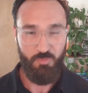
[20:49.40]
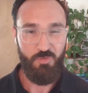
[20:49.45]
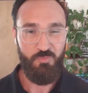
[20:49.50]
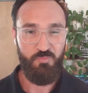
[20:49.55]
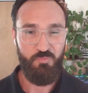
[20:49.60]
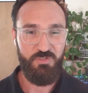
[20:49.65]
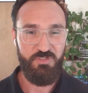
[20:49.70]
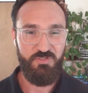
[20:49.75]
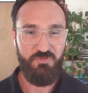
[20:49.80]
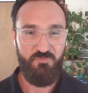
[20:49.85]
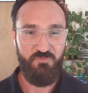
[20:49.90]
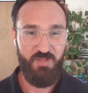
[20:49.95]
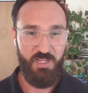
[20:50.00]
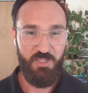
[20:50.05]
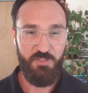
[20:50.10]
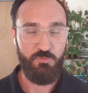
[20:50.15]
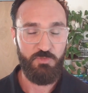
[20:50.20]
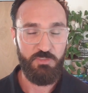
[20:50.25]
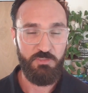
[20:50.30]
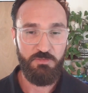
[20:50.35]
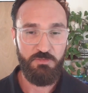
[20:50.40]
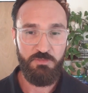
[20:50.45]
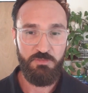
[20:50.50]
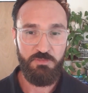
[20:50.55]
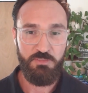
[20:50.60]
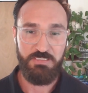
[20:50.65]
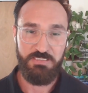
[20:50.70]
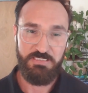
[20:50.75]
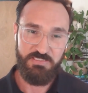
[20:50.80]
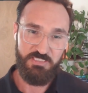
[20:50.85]
well, what were you valuing
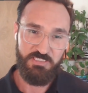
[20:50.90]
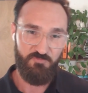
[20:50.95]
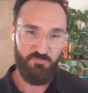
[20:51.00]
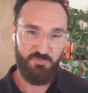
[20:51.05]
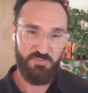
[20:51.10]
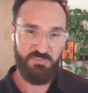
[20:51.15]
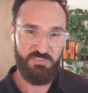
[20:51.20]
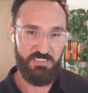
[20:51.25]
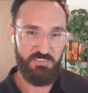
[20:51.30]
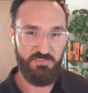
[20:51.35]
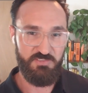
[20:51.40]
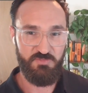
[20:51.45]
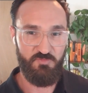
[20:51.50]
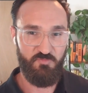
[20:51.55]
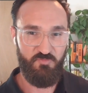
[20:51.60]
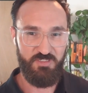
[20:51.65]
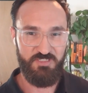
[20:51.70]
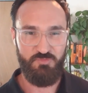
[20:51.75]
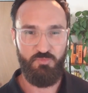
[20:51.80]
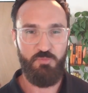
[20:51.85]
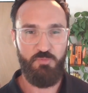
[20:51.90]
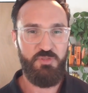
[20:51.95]
in these different stages and phases?